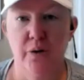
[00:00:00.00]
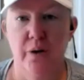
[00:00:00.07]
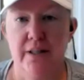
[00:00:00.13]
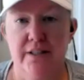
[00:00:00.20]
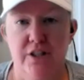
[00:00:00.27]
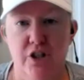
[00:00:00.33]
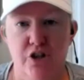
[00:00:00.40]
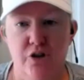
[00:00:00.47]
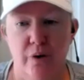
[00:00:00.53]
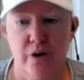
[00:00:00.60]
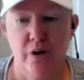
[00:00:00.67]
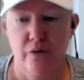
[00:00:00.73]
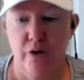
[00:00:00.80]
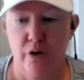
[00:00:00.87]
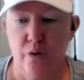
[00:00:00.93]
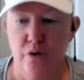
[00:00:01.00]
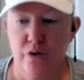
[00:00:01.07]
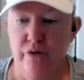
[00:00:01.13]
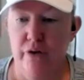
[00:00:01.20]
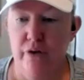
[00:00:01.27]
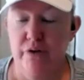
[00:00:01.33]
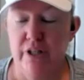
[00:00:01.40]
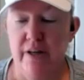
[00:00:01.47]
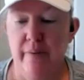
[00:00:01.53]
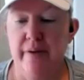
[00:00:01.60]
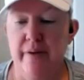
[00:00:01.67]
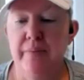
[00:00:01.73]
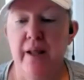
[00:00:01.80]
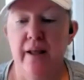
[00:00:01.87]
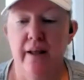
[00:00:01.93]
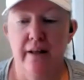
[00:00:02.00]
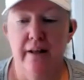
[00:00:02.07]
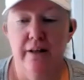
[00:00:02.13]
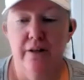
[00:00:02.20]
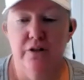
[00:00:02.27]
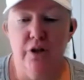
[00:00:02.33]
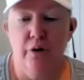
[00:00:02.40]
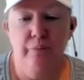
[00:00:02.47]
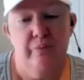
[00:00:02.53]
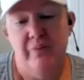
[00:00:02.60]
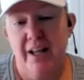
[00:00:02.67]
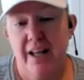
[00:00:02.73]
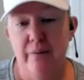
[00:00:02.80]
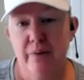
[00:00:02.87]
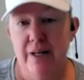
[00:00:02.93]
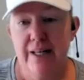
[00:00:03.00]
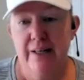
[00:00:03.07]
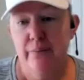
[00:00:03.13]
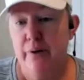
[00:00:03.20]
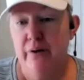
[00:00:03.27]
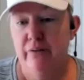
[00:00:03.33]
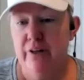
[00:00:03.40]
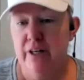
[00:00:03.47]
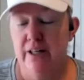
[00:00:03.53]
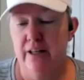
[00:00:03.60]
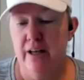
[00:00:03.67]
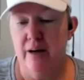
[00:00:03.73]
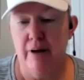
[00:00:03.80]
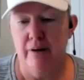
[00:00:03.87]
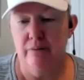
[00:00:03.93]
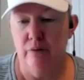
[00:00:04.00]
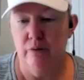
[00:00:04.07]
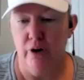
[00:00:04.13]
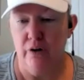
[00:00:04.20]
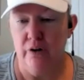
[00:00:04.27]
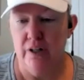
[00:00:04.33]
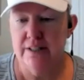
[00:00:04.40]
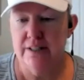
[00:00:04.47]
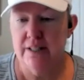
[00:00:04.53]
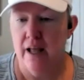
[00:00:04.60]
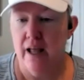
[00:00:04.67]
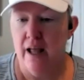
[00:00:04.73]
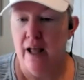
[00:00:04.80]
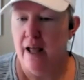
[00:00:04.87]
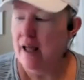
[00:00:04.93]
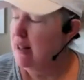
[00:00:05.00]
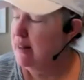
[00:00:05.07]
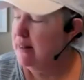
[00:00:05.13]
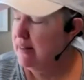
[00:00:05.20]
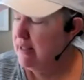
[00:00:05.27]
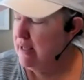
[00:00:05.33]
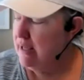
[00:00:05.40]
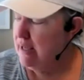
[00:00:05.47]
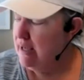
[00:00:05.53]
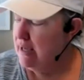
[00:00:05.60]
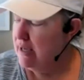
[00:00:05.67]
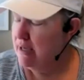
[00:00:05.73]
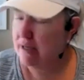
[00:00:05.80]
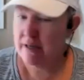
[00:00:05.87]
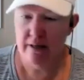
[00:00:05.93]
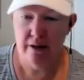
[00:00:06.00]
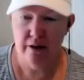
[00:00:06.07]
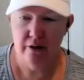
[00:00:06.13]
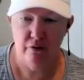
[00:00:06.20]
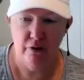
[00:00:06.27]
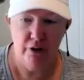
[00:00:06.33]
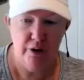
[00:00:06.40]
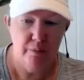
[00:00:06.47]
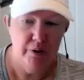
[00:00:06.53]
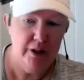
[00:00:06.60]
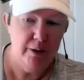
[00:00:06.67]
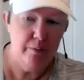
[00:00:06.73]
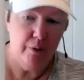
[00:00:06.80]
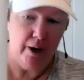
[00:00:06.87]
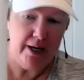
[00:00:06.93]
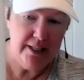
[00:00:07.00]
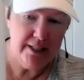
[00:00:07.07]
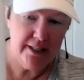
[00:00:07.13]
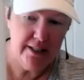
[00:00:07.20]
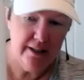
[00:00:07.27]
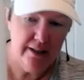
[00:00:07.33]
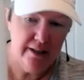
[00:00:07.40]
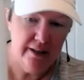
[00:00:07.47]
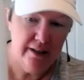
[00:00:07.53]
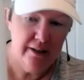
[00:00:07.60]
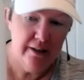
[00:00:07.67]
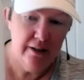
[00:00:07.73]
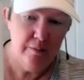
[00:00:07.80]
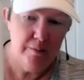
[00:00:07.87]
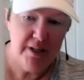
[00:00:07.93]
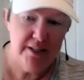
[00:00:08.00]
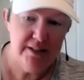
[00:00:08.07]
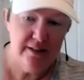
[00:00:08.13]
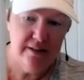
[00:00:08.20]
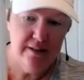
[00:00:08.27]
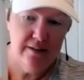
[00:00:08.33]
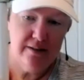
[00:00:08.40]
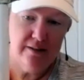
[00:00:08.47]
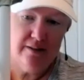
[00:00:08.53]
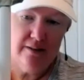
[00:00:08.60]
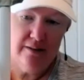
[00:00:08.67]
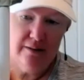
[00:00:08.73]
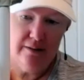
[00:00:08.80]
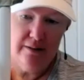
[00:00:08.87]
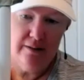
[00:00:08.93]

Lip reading: So I had stitched right over the holes for those anyway. So it would have needed to come out regardless. The really, really bright pieces,